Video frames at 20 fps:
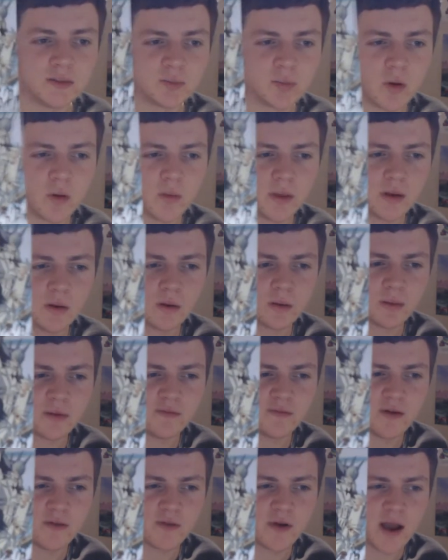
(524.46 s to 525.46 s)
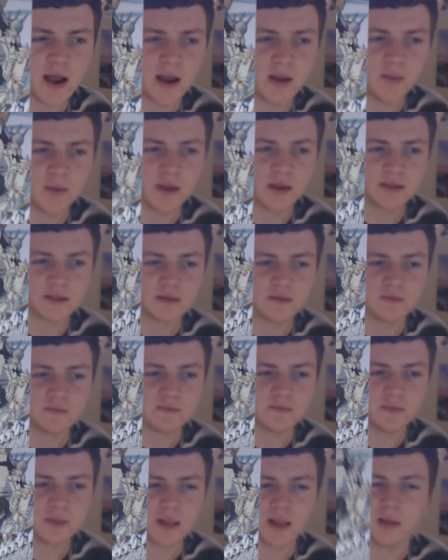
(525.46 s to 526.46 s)
this is probably one of my favourite animes
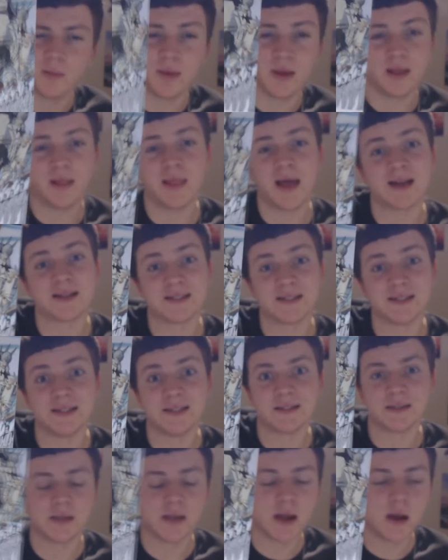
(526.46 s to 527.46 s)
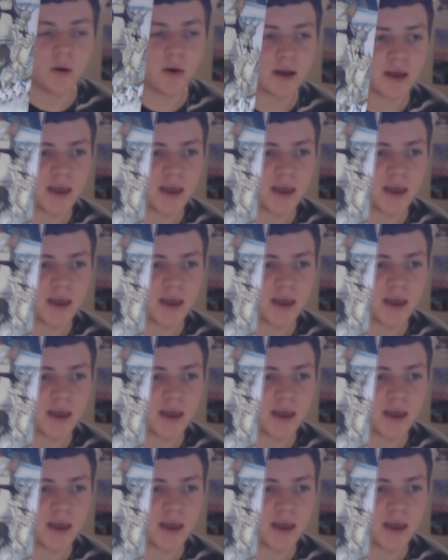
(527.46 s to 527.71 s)
of, it'll be last season